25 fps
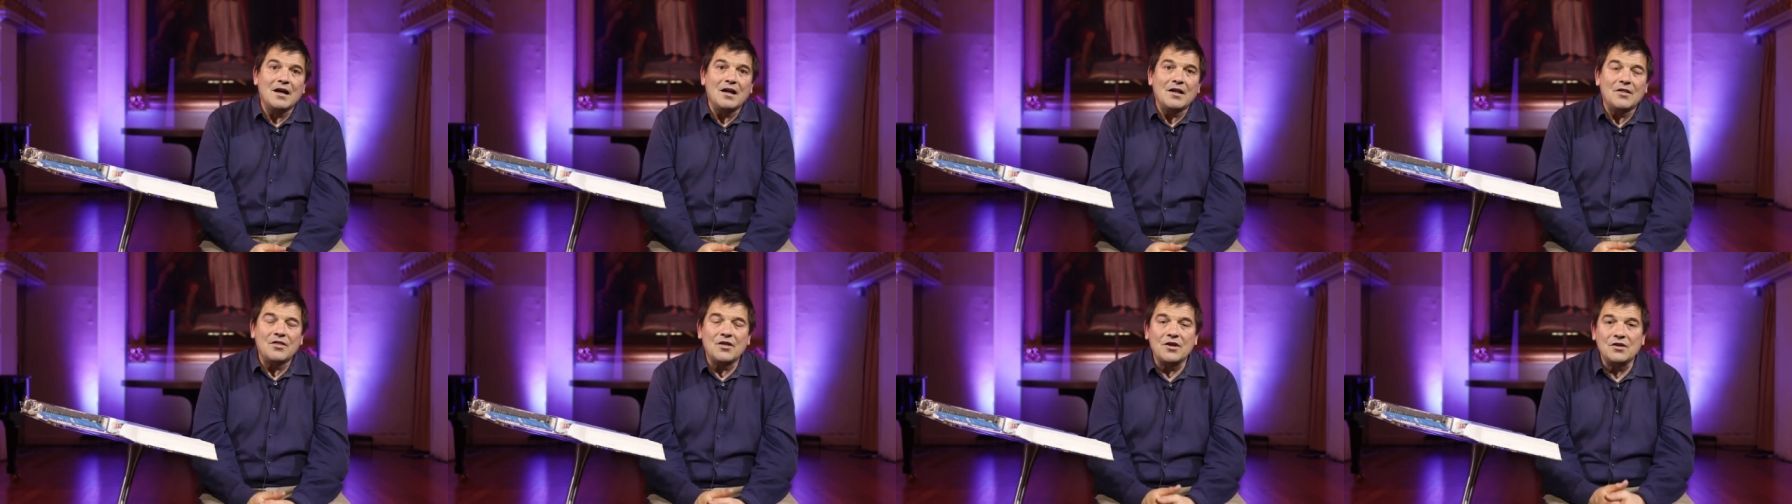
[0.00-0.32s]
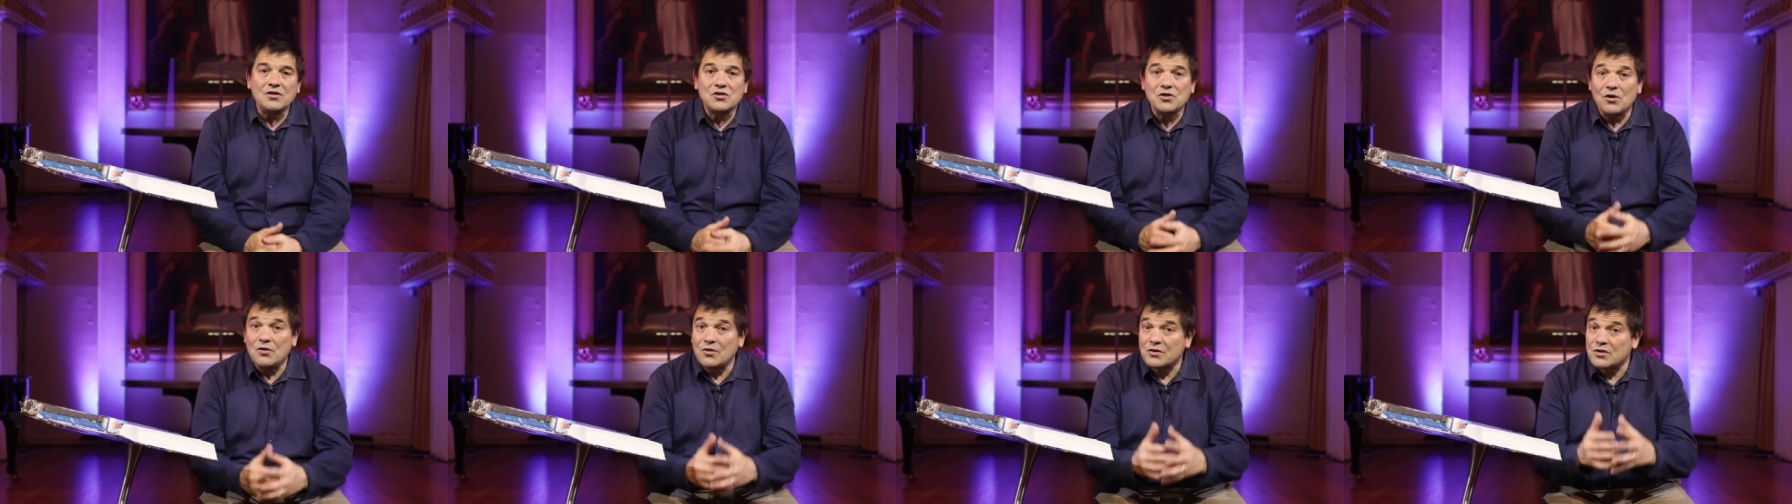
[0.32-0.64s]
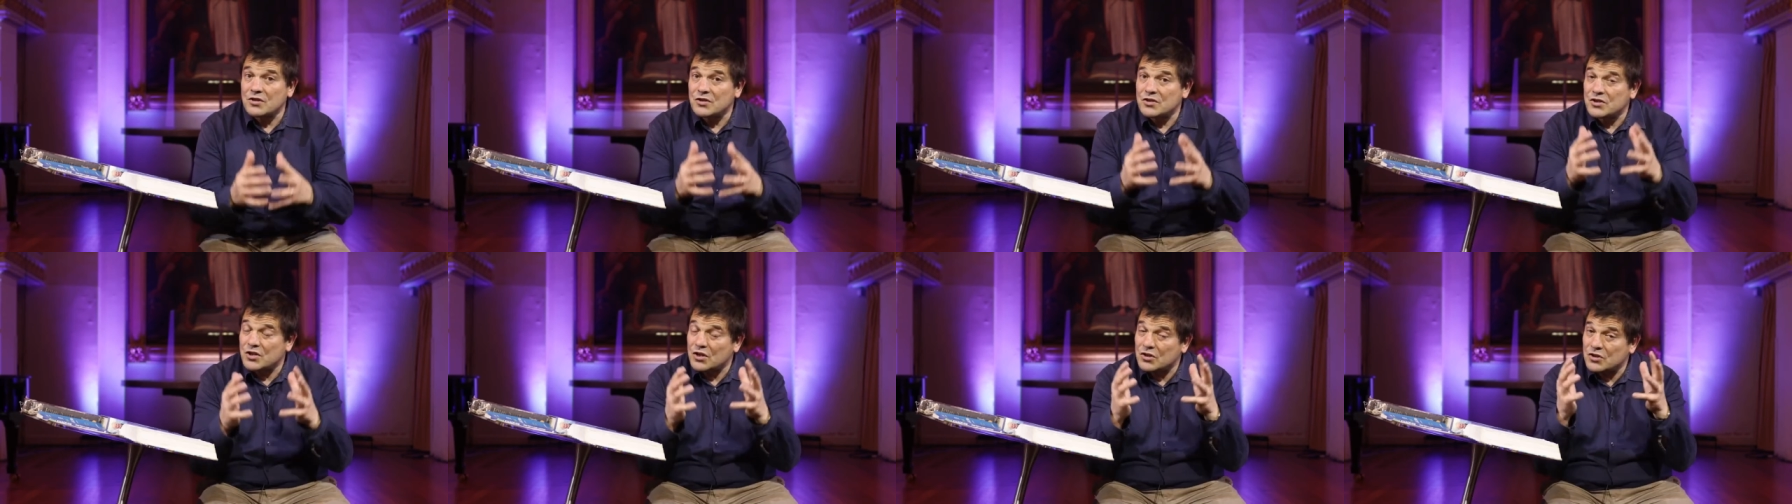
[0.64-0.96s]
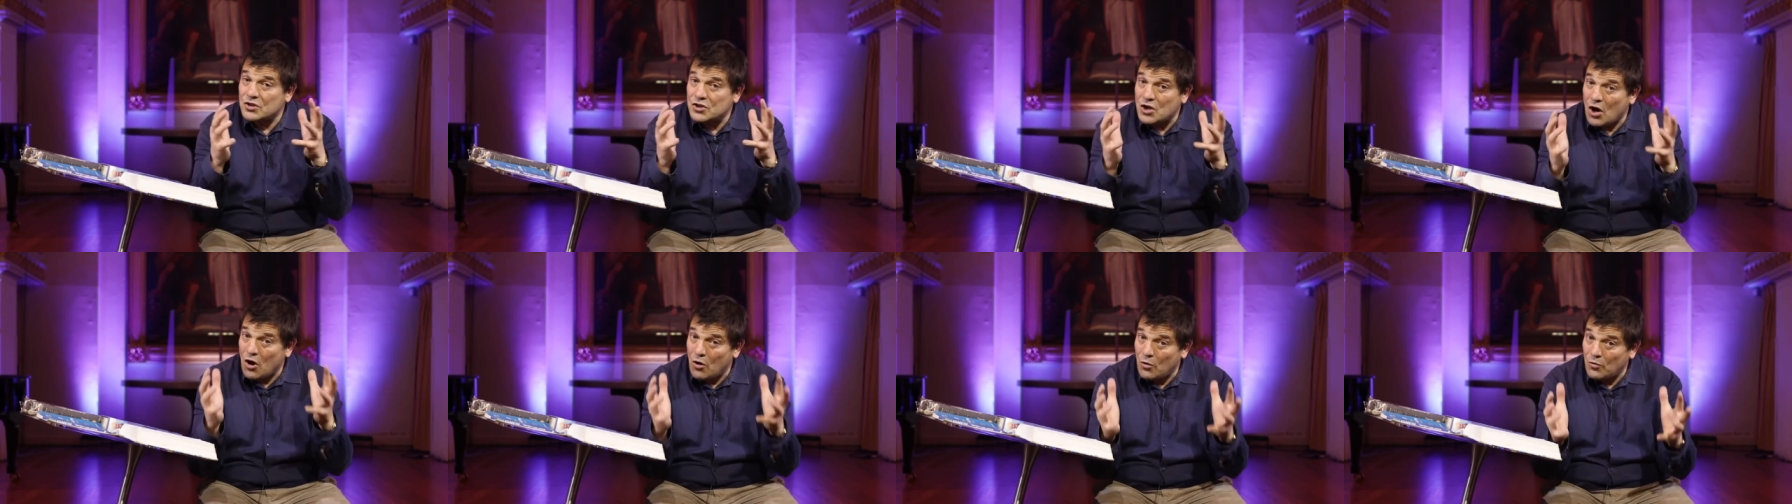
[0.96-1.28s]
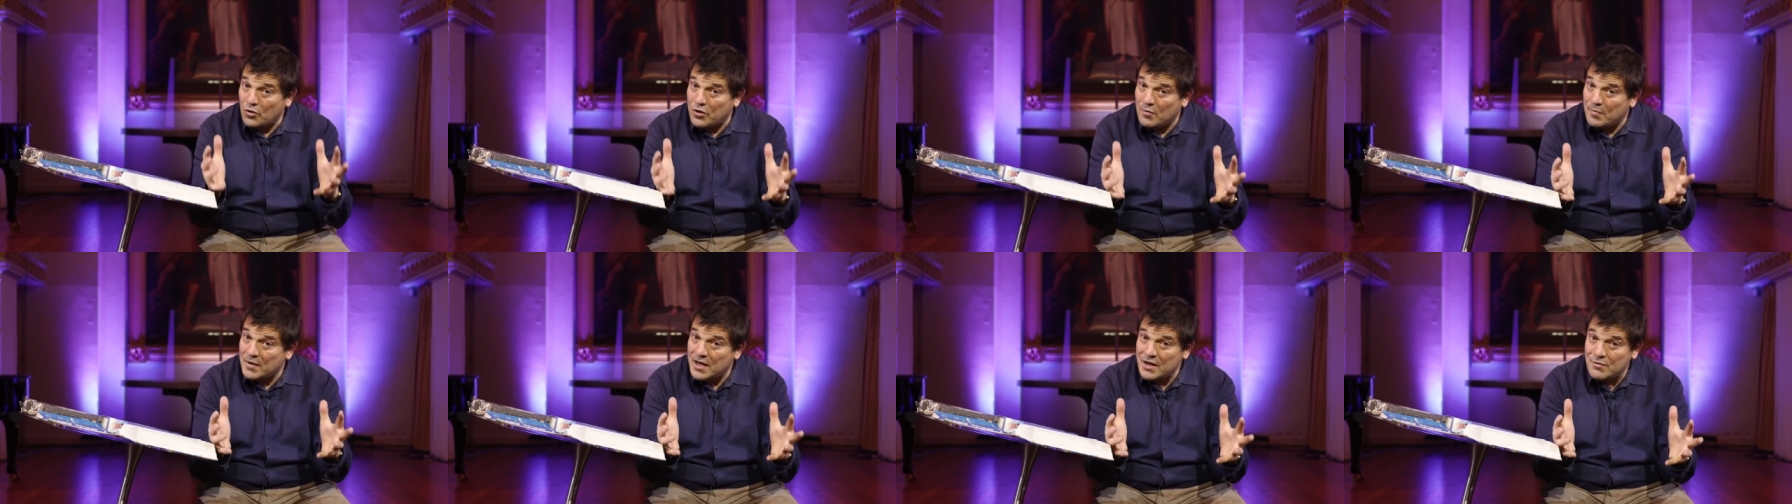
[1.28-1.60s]
The doctors had
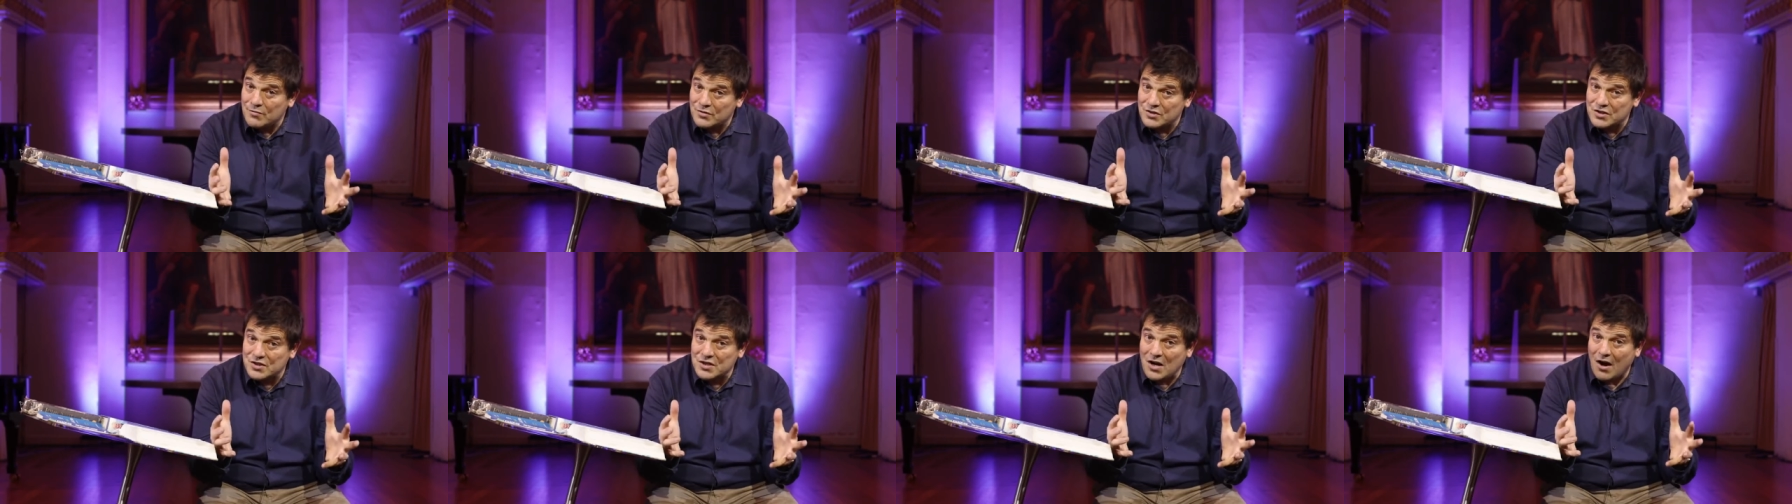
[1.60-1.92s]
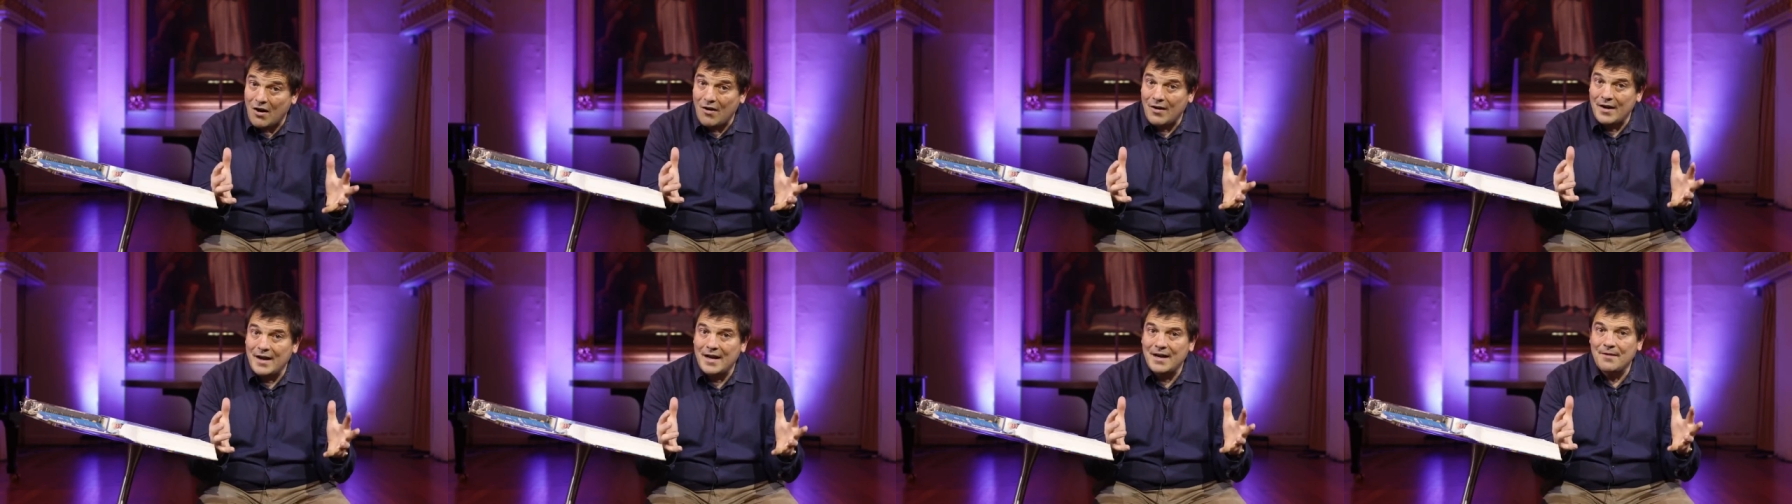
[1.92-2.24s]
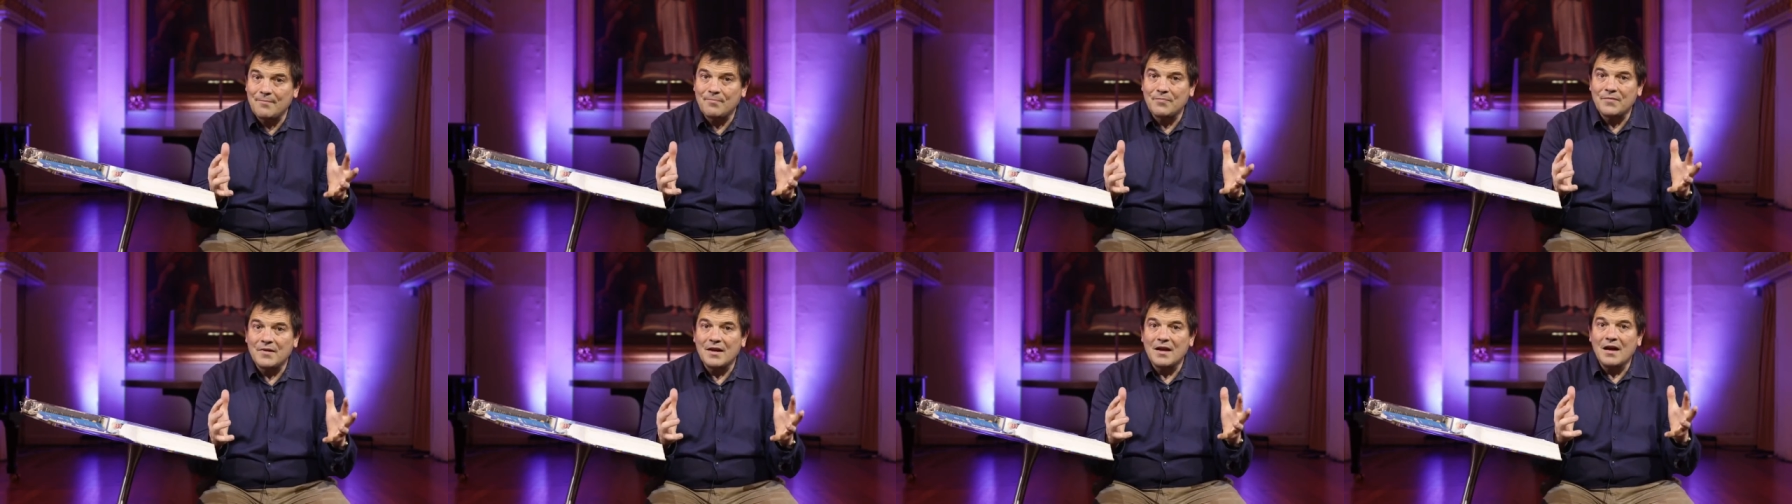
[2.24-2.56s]
told them he was dying,